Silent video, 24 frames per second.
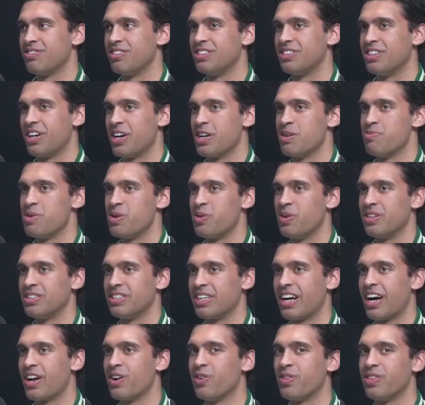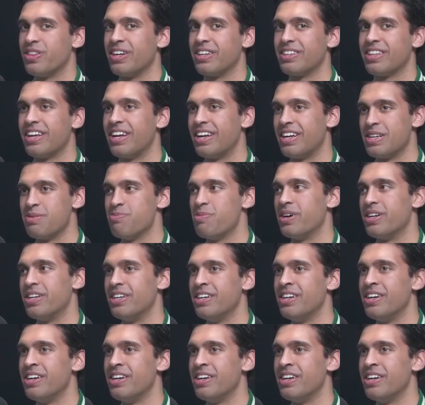of entitlement where it's like I don't think that anybody